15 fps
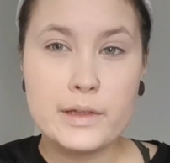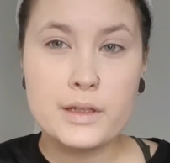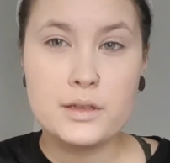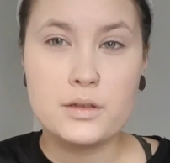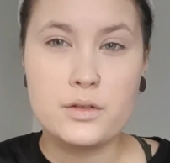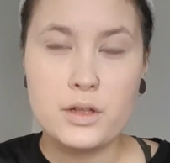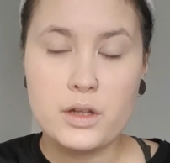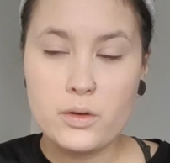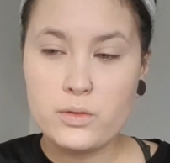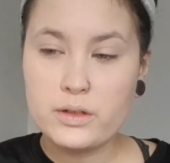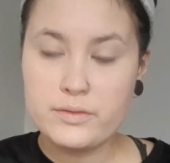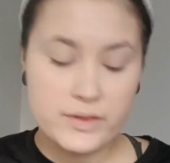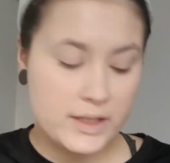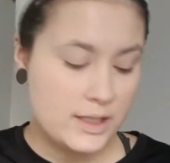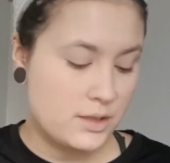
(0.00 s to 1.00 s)
So the only
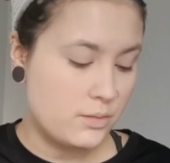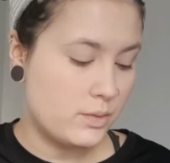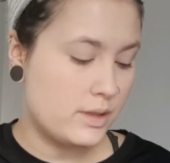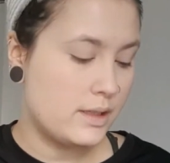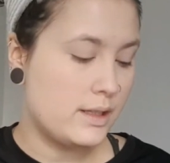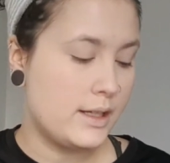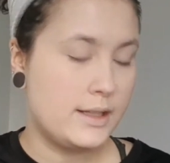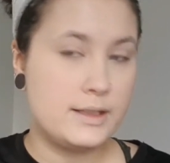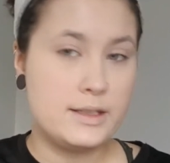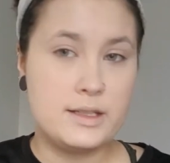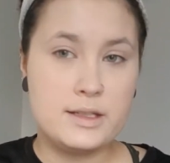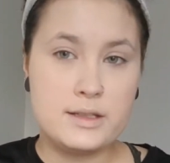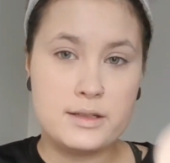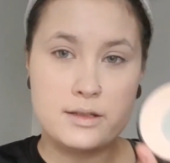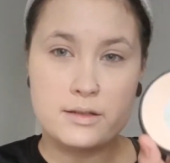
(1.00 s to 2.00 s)
thing is with like
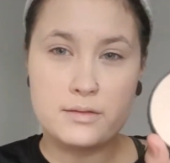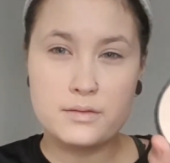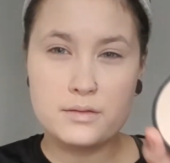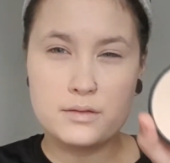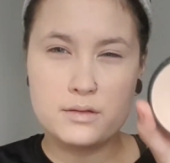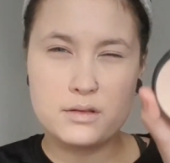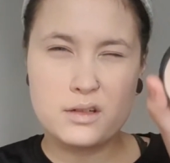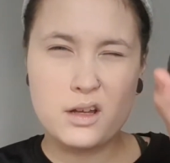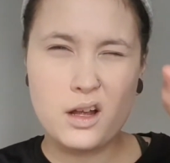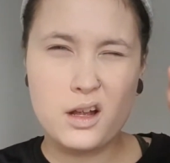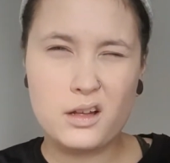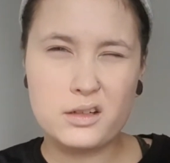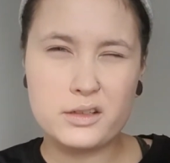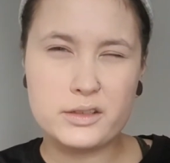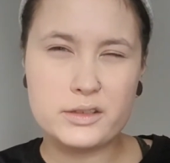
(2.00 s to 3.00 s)
these
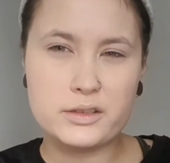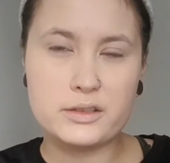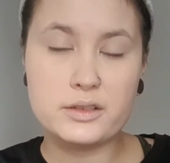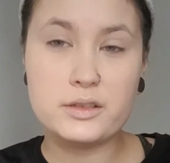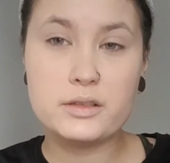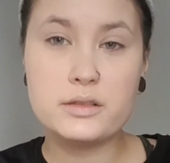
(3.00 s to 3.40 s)
colored